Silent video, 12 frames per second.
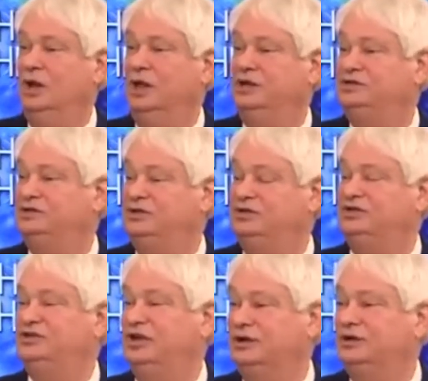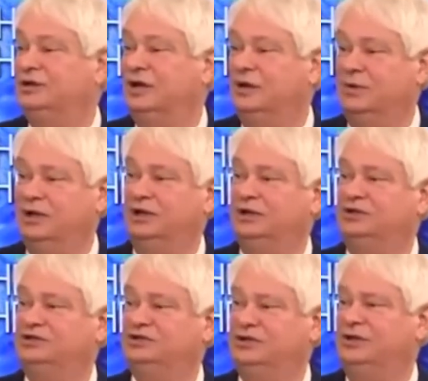relates to the second
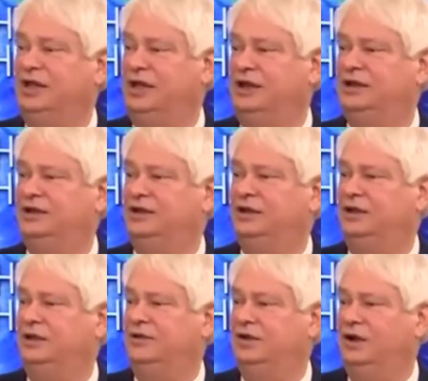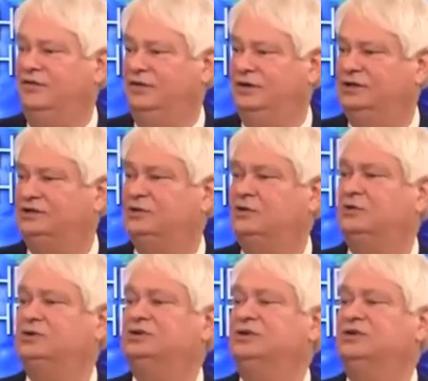coming, and you see that in the Olivet
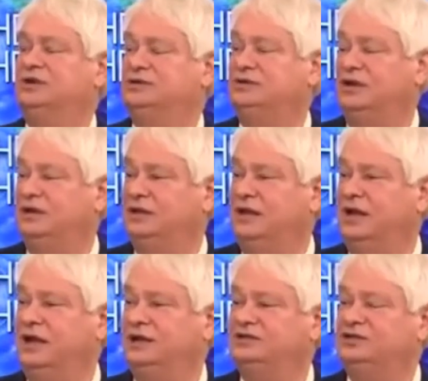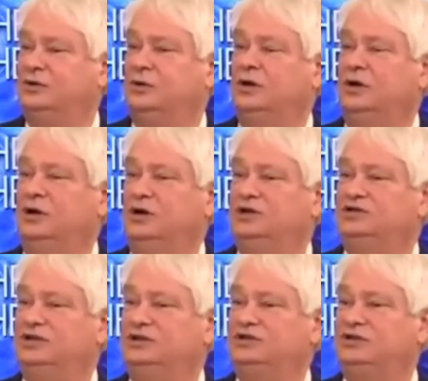Discourse and things like that. And so
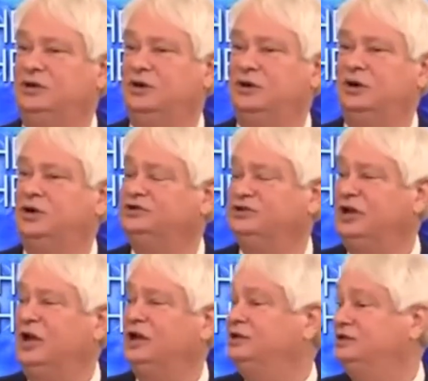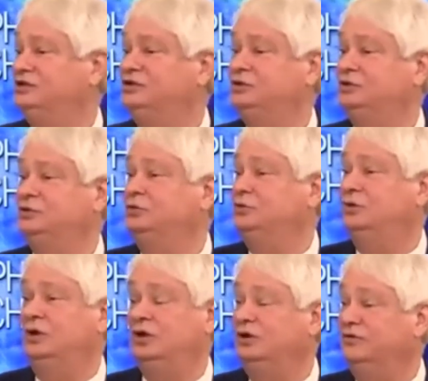since there are no signs
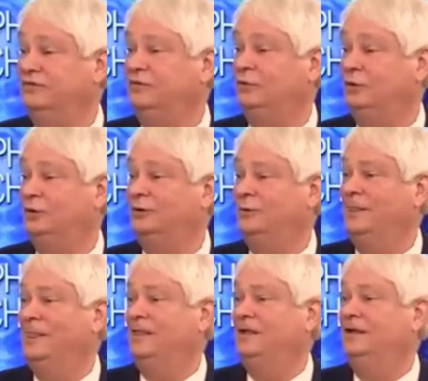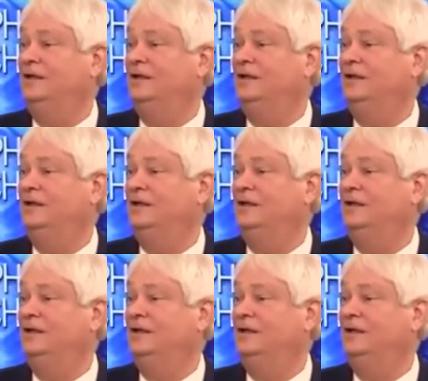to look for,